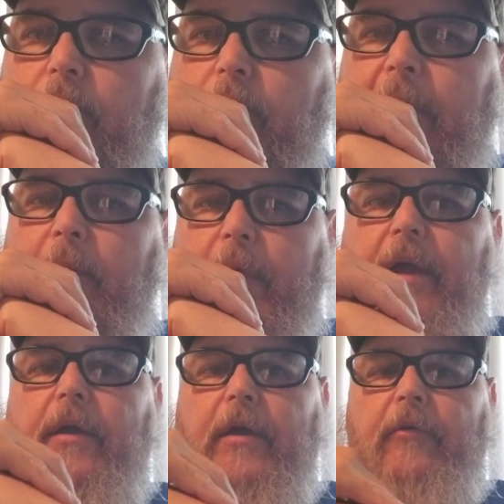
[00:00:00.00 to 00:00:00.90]

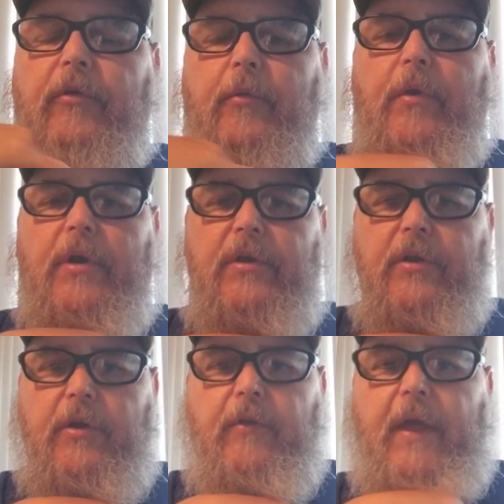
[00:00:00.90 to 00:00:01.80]
anyway, if you want to
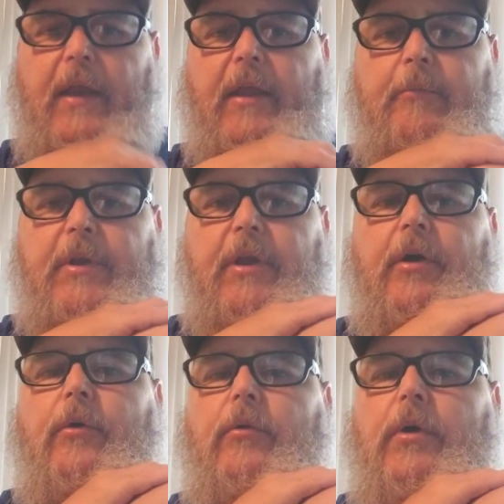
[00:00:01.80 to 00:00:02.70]
do that, let me
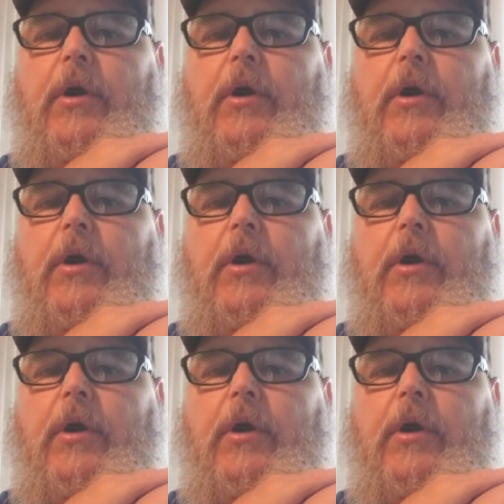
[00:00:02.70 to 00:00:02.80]
know,